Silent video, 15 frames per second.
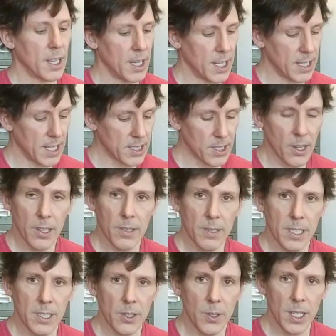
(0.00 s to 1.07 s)
And that's all there
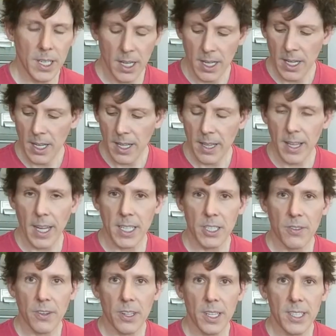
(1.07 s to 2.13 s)
is to it.
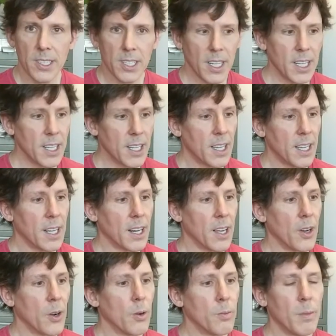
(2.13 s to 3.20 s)
Thanks for listening, and I
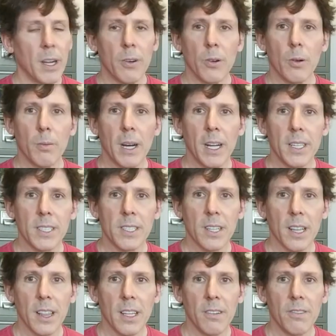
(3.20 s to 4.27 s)
hope my
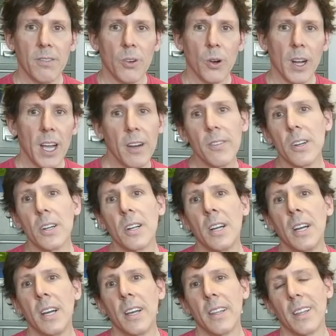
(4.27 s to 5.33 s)
robots live
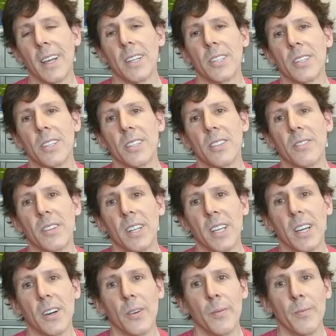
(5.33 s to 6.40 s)
forever thanks to this
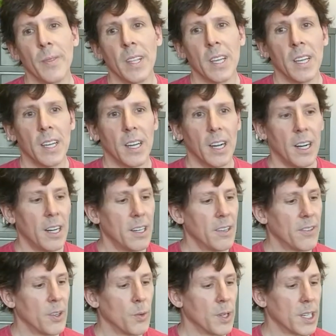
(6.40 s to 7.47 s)
video.
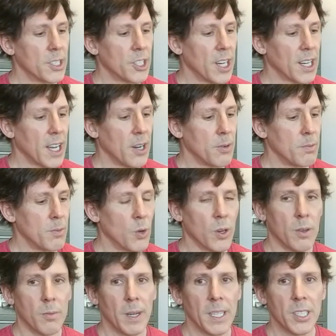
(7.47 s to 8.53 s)
If you want to check out
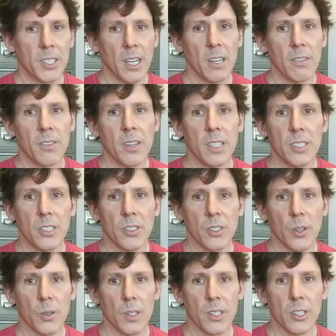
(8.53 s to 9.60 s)
more of my stuff, just
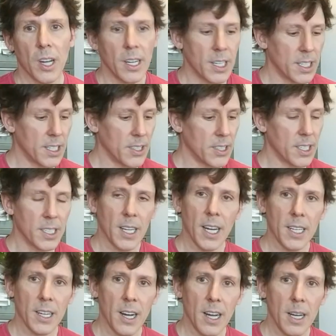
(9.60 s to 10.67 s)
go to
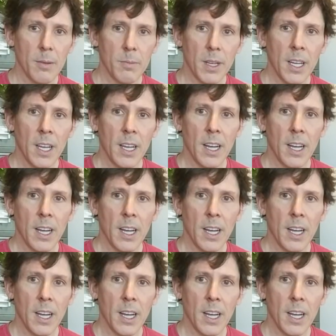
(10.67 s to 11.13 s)
Skunkadelia.com.